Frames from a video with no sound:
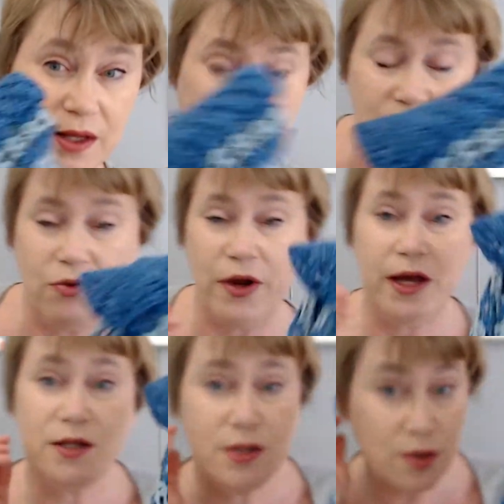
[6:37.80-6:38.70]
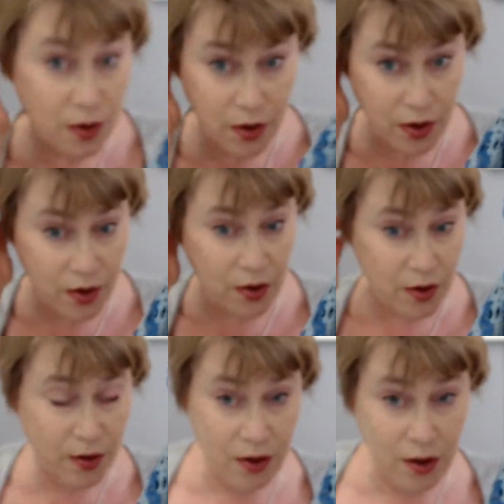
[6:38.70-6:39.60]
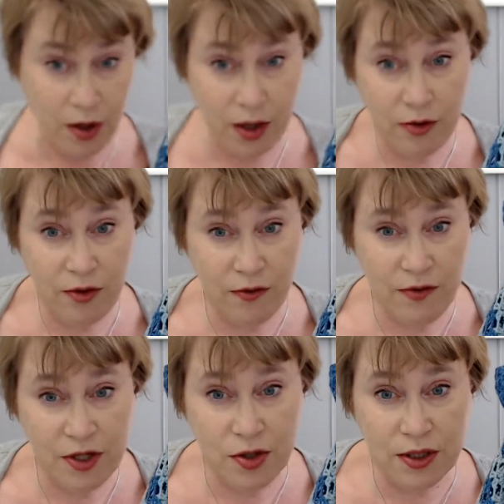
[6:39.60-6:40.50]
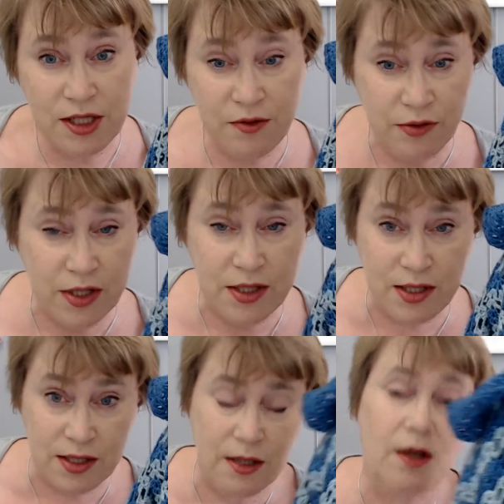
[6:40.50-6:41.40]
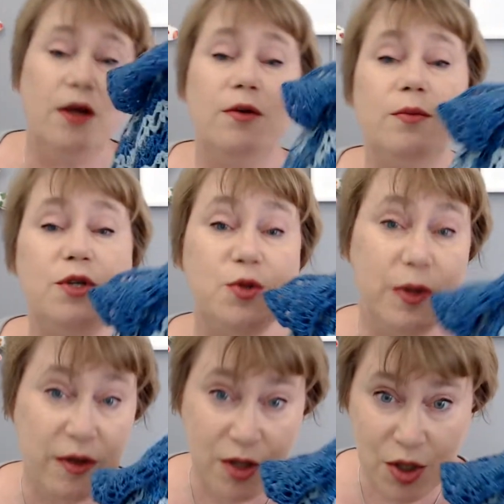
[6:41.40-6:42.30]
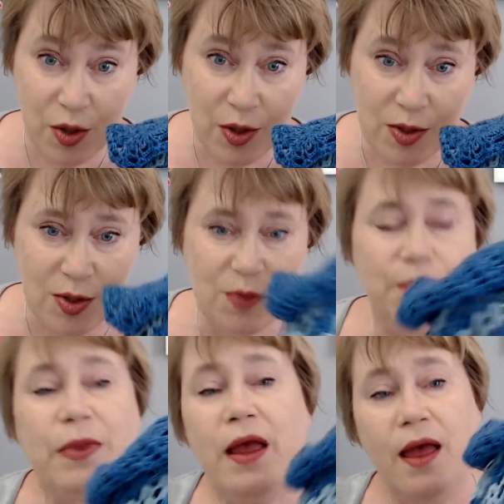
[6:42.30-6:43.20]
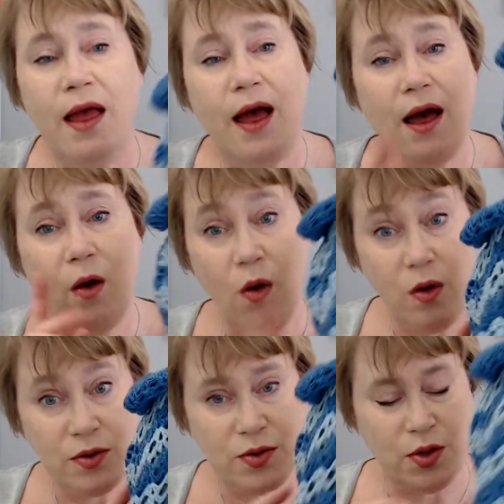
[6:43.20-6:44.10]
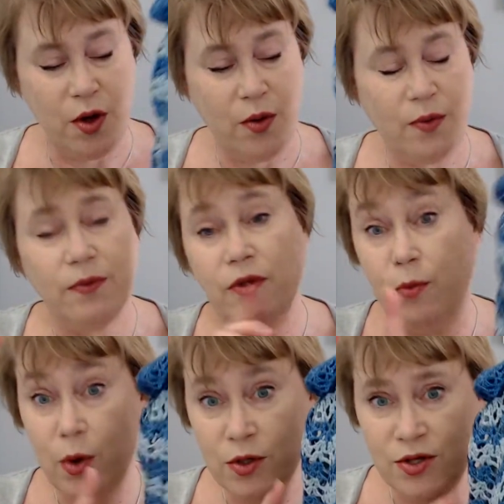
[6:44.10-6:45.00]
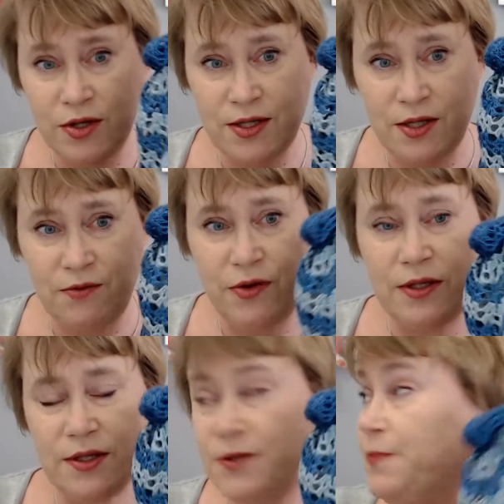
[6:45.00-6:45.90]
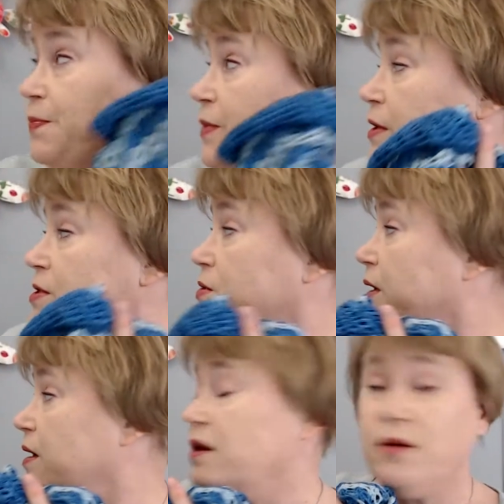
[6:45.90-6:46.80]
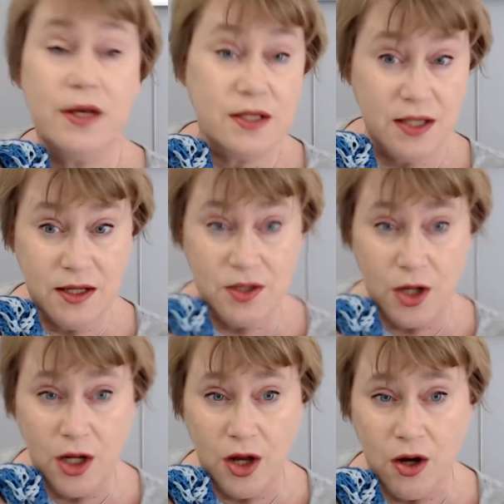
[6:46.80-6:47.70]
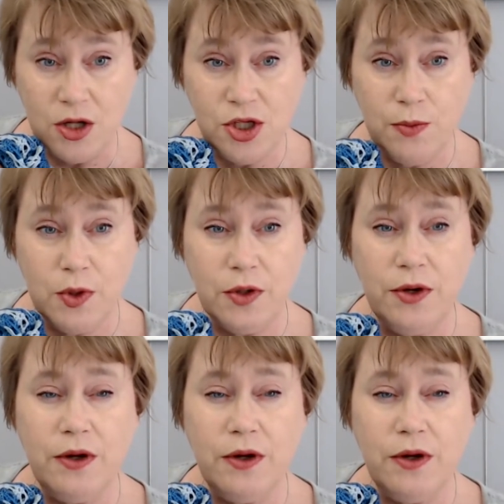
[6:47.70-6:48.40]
creates a lot of visual difference between the shawls. Also, the border is different. So here you can see it's a larger border.